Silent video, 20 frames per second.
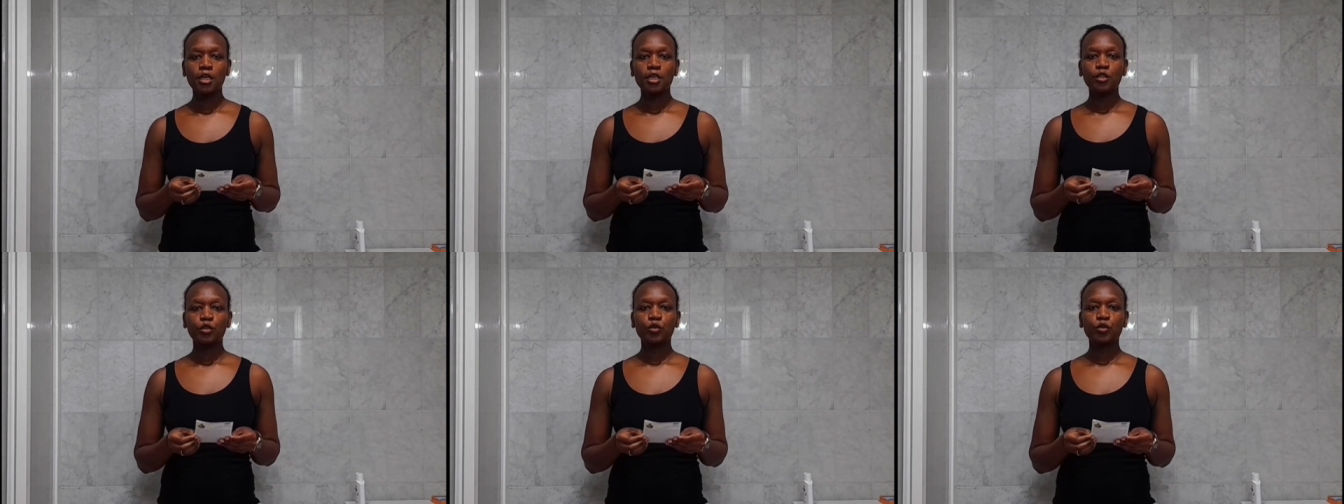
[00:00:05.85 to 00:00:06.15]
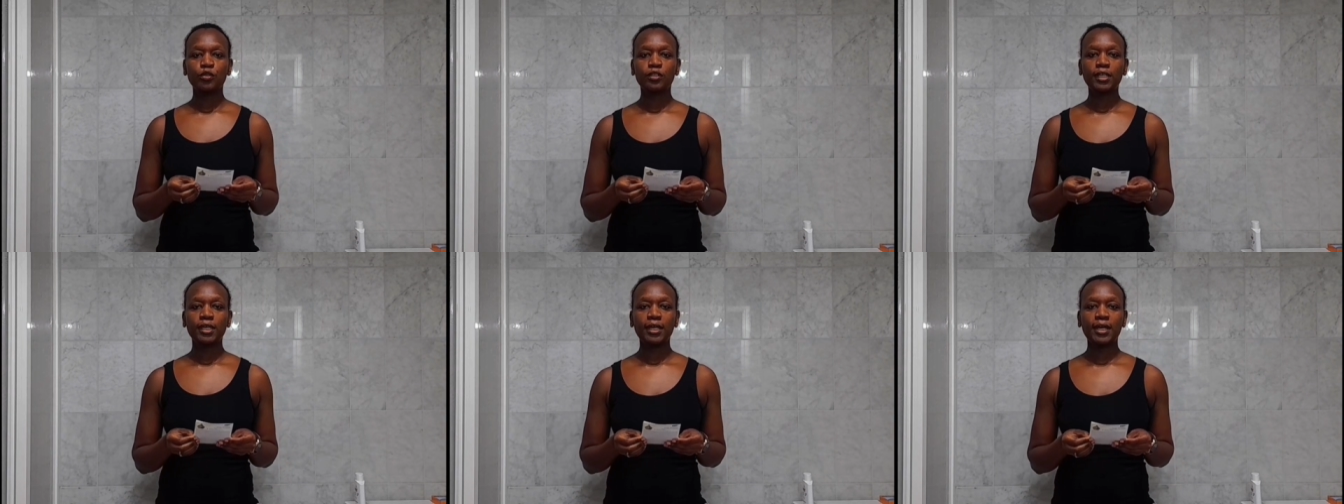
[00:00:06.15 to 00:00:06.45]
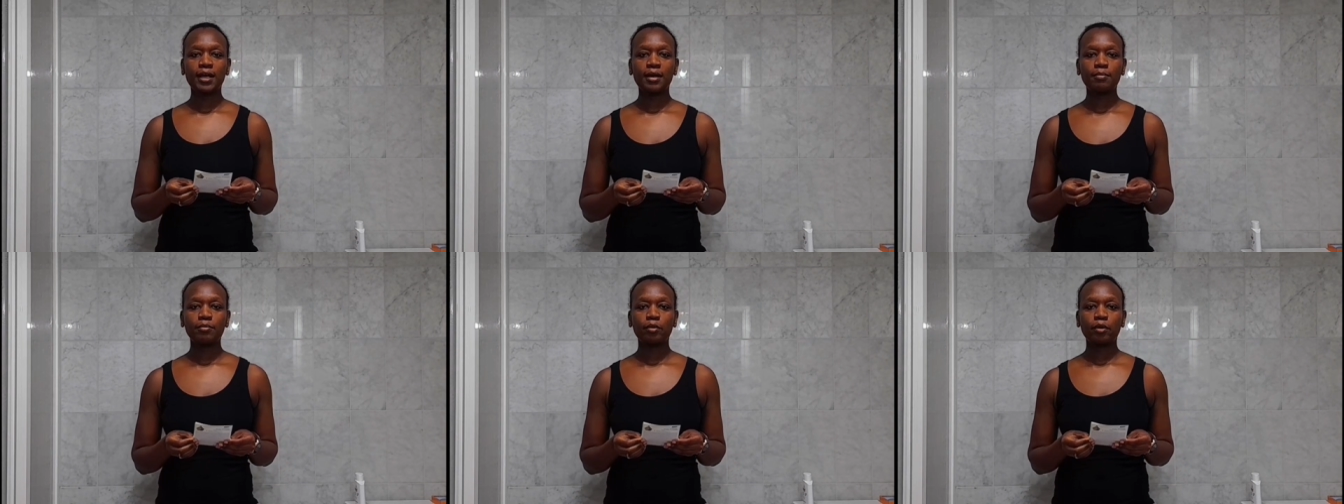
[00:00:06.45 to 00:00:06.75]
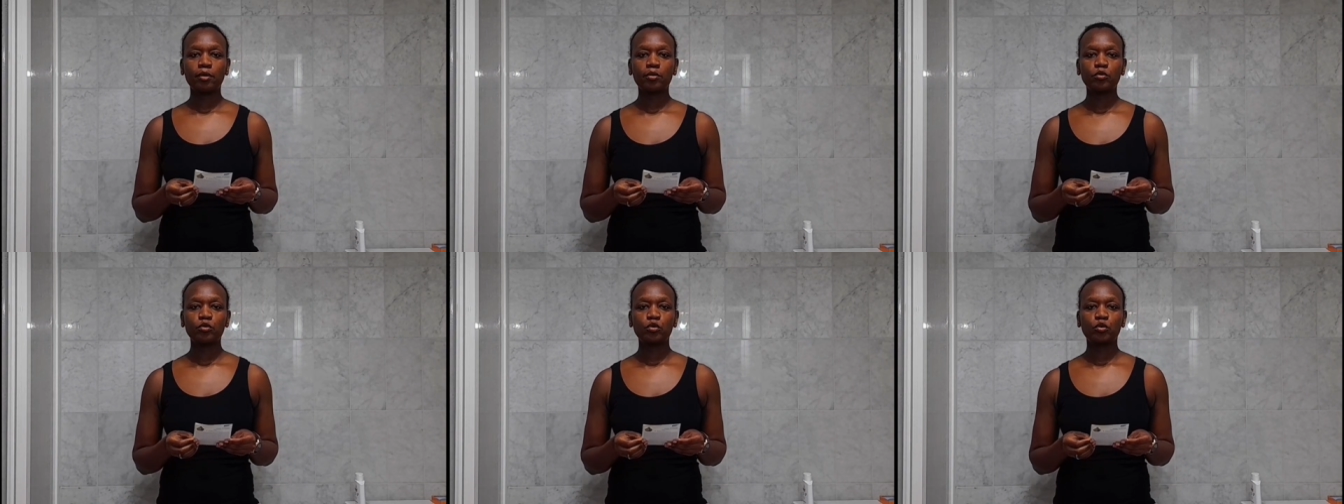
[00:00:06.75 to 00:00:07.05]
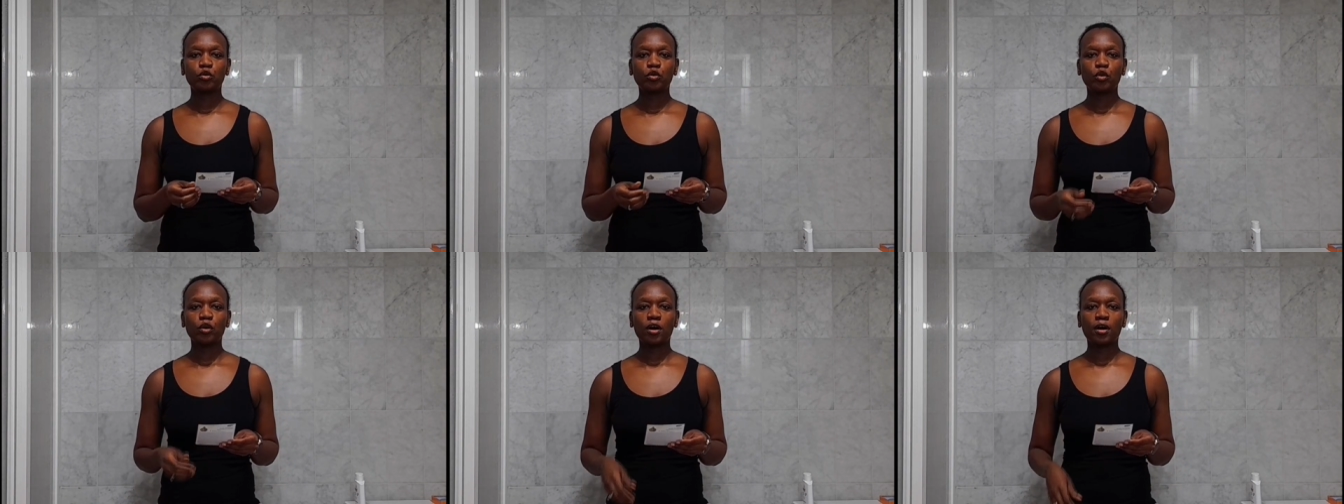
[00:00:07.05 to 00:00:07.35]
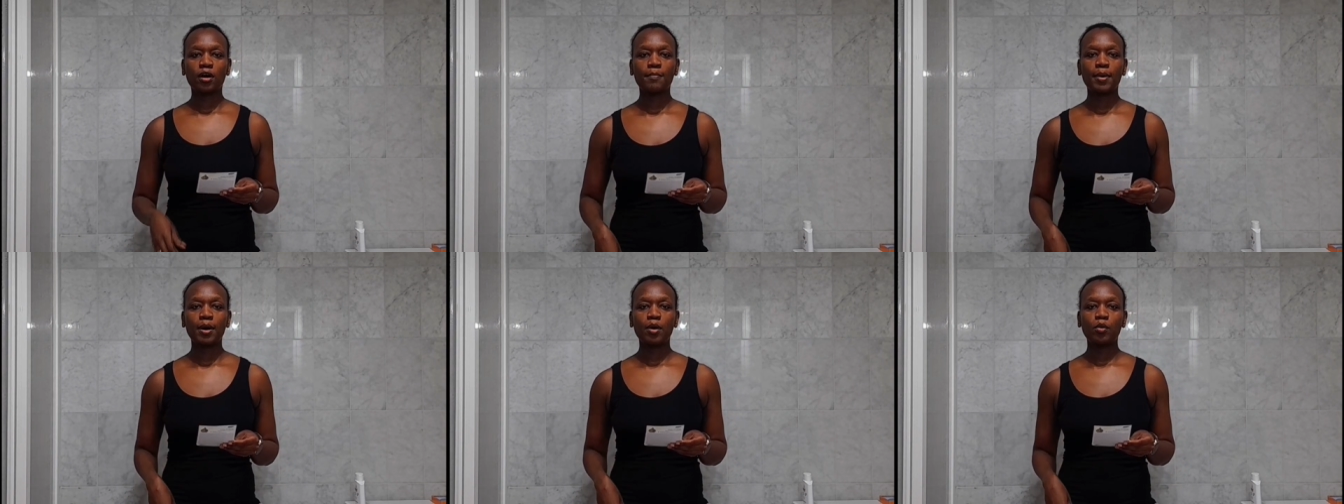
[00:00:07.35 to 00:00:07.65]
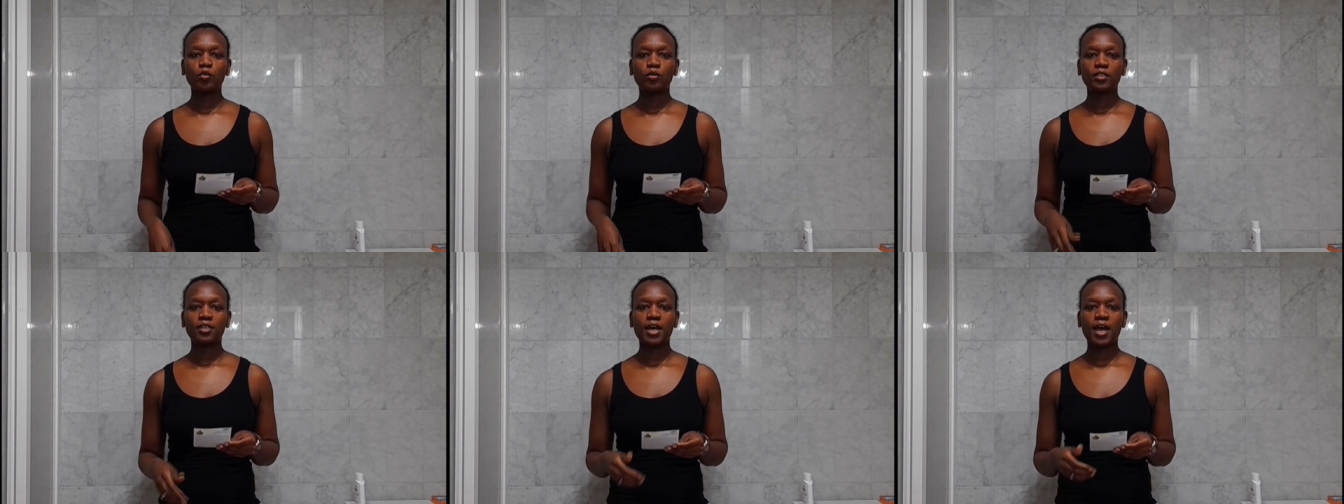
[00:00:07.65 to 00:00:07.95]
Today I'm going to talk
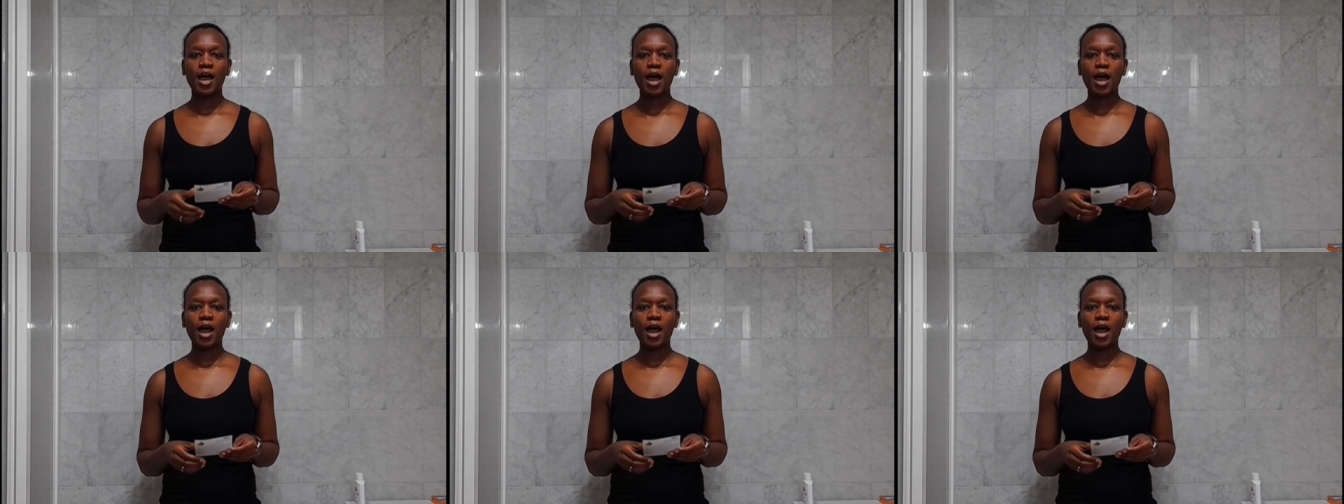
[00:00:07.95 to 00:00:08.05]
about